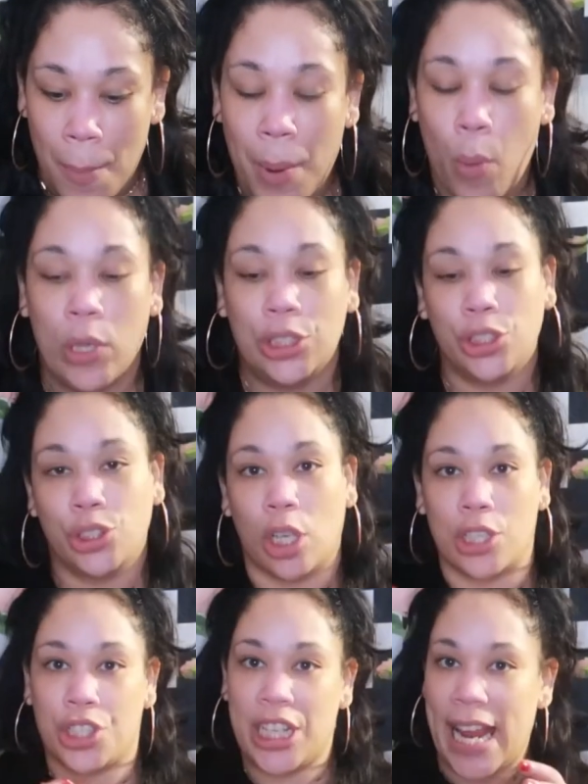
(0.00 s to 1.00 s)
But once you
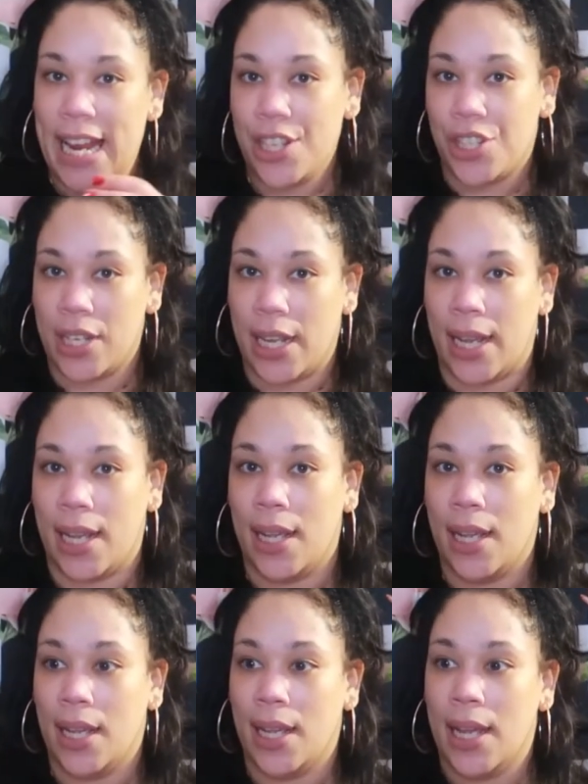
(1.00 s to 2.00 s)
start changing it
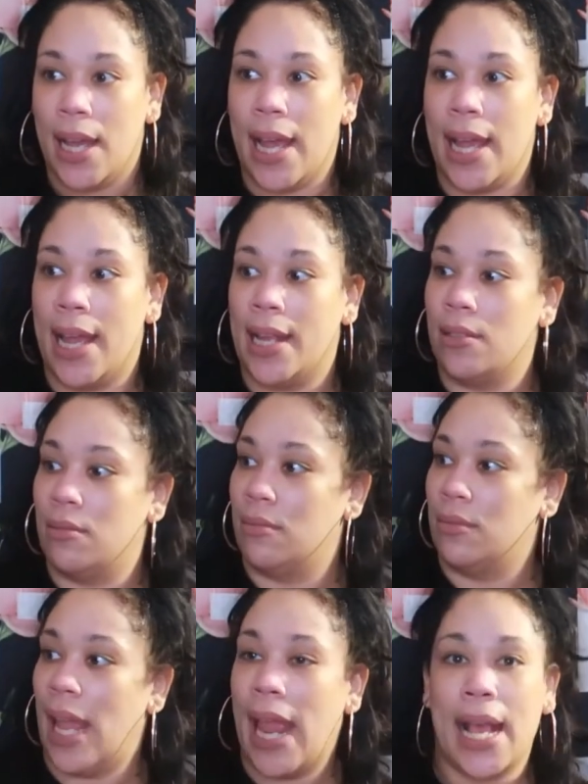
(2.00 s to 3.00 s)
and
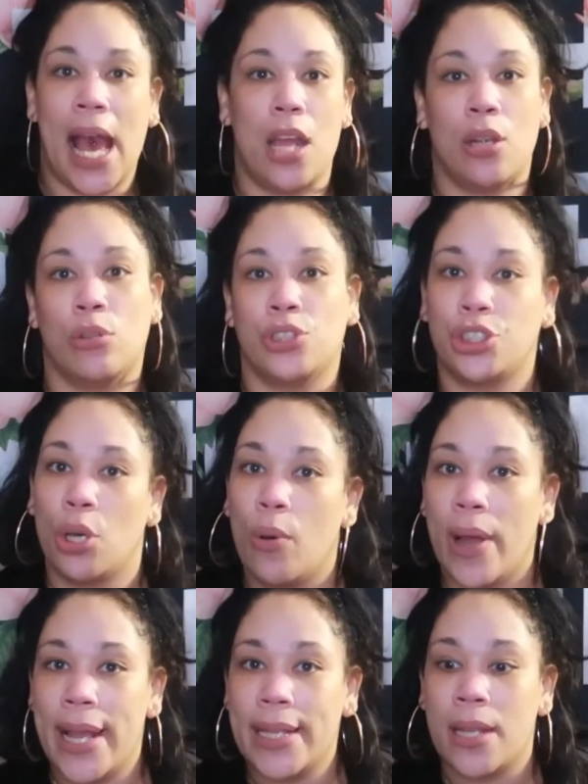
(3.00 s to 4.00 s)
they ain't got no
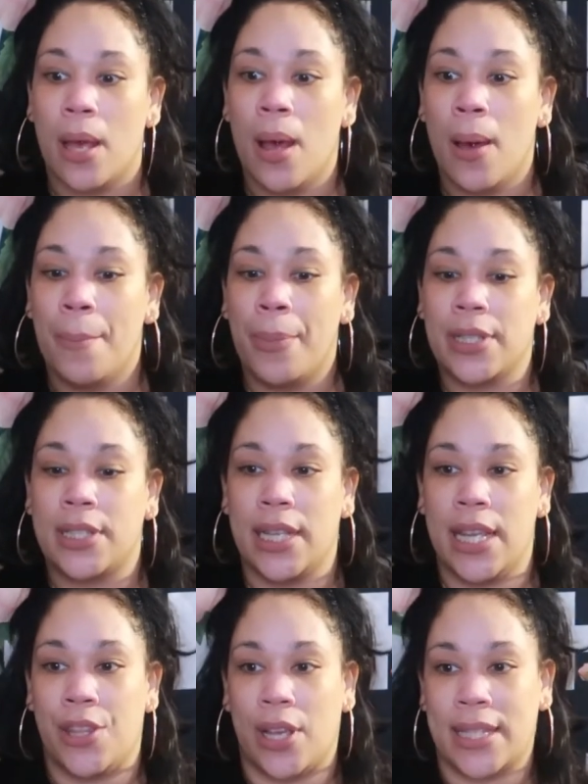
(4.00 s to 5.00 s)
choice, but to
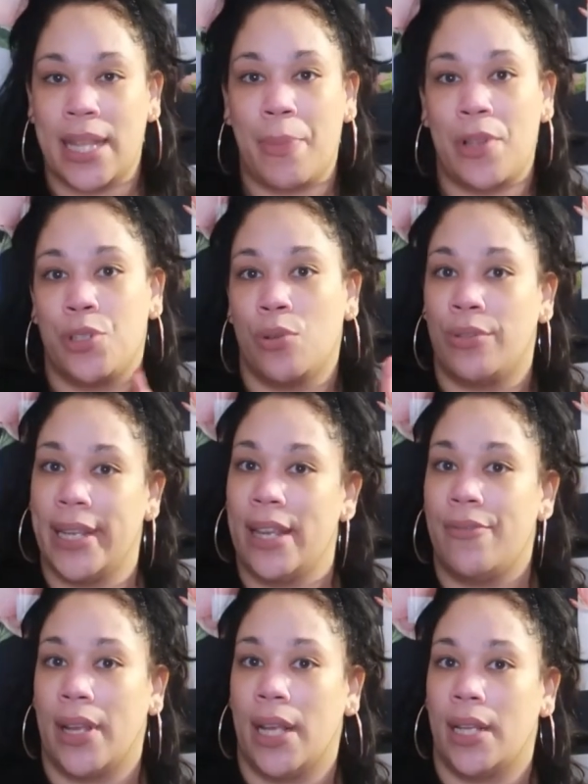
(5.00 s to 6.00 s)
either accept that you
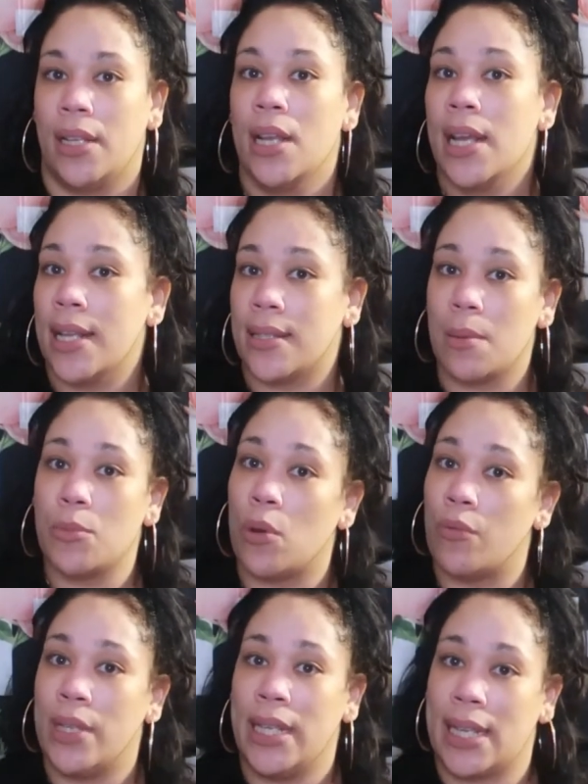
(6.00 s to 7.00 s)
leaving and some
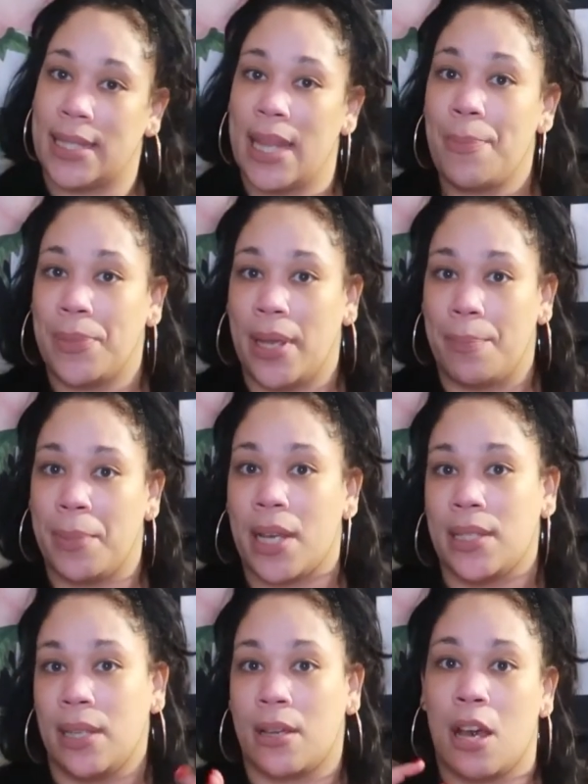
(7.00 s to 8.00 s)
don't really accept it
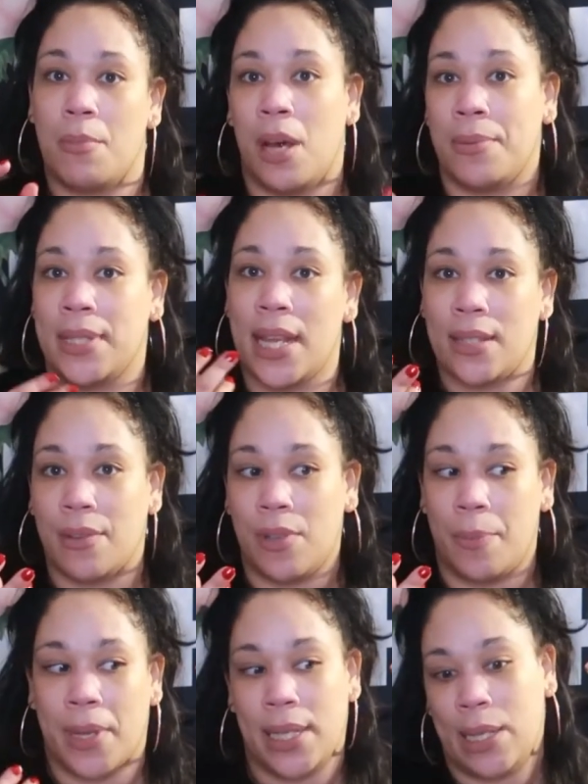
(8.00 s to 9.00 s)
because they come obsessive
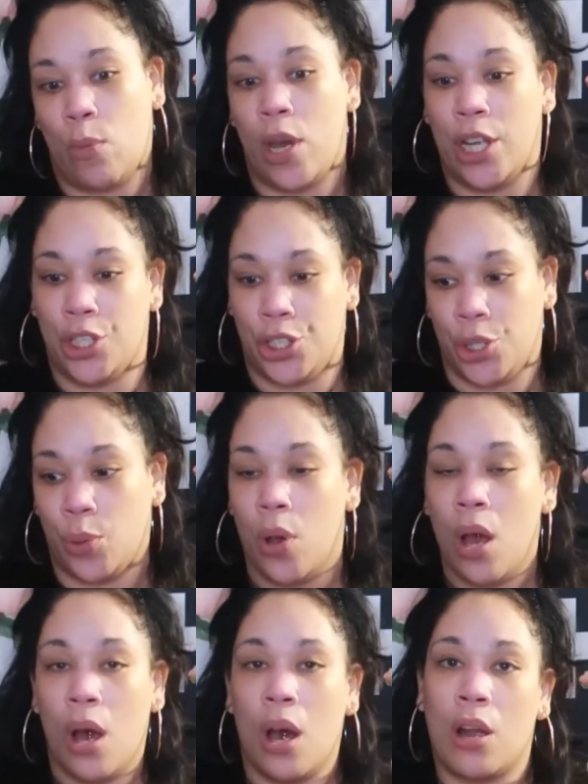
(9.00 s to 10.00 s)
now because they wanted you
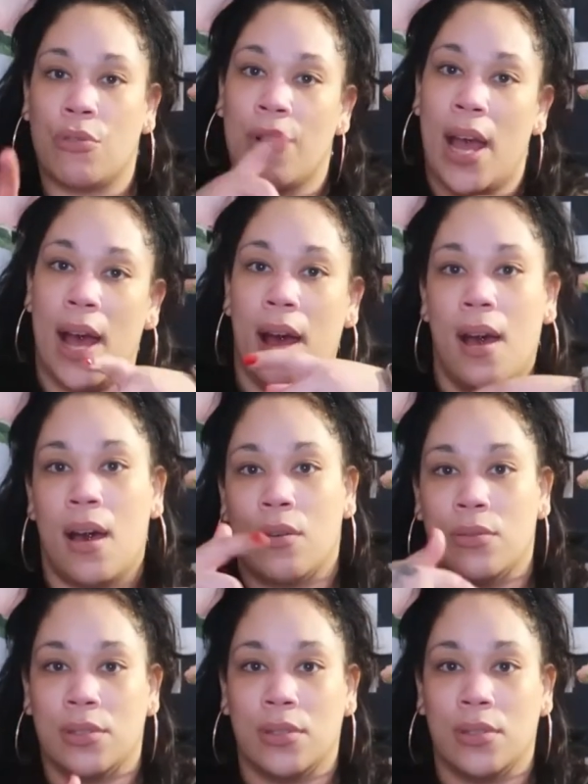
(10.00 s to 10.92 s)
around